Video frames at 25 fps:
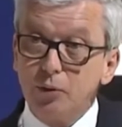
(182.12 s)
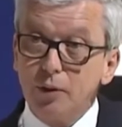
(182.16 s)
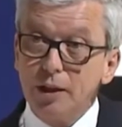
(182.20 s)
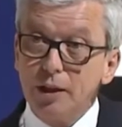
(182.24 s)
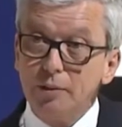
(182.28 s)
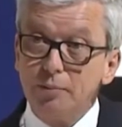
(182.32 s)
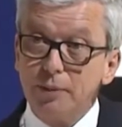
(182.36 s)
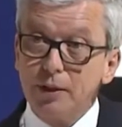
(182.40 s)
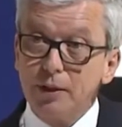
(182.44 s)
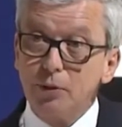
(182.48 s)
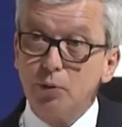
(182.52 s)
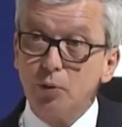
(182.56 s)
will
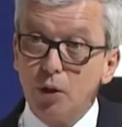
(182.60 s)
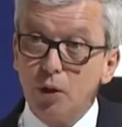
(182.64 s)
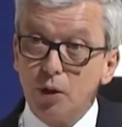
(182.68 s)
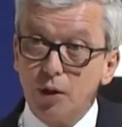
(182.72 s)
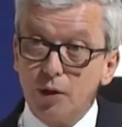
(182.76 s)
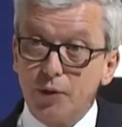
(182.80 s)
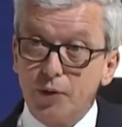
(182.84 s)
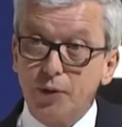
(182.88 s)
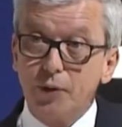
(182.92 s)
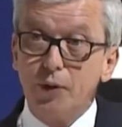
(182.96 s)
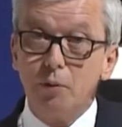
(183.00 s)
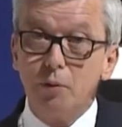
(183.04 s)
be
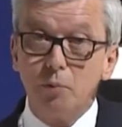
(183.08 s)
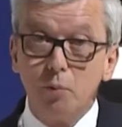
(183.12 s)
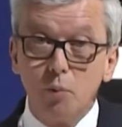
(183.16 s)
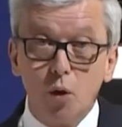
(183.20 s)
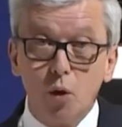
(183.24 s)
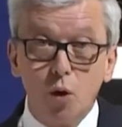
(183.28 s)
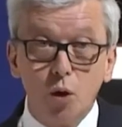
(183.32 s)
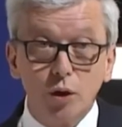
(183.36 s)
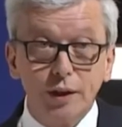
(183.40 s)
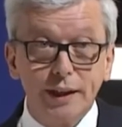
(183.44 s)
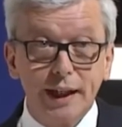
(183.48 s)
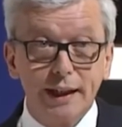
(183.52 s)
worth
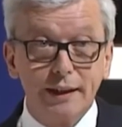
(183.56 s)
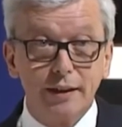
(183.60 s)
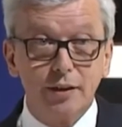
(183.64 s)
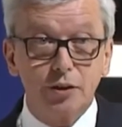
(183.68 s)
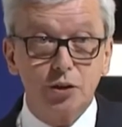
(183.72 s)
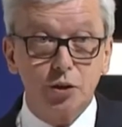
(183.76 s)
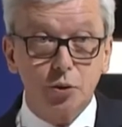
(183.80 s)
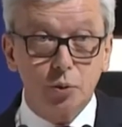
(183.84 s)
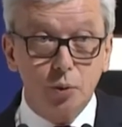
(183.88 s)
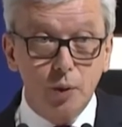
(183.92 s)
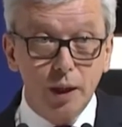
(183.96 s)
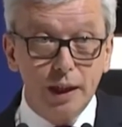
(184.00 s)
more than $1
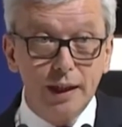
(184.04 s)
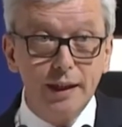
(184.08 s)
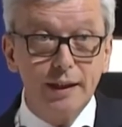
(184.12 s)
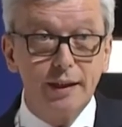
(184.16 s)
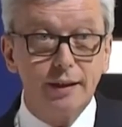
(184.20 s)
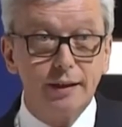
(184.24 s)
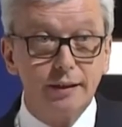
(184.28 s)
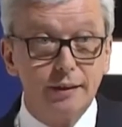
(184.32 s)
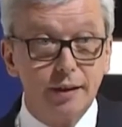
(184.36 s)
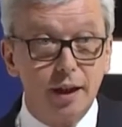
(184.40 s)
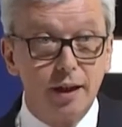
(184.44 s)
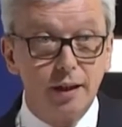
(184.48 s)

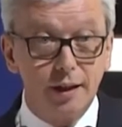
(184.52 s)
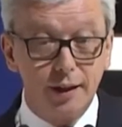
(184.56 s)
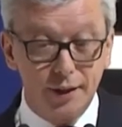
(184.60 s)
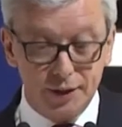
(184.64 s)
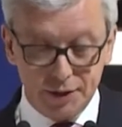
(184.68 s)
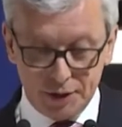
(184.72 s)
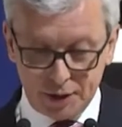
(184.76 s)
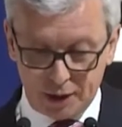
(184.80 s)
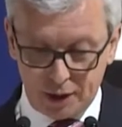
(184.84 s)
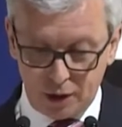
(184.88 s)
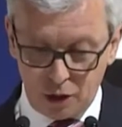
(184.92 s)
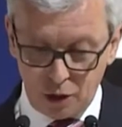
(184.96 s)
trillion
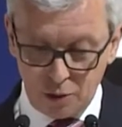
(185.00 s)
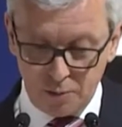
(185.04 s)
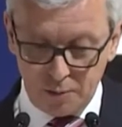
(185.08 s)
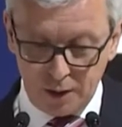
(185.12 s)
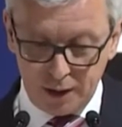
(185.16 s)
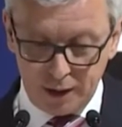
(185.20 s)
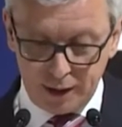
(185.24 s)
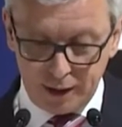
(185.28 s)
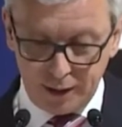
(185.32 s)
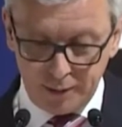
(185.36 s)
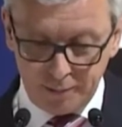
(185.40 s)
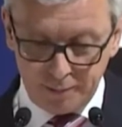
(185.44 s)

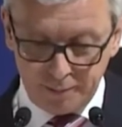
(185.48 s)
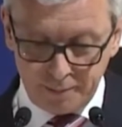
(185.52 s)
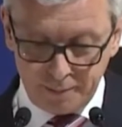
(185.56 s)
globally.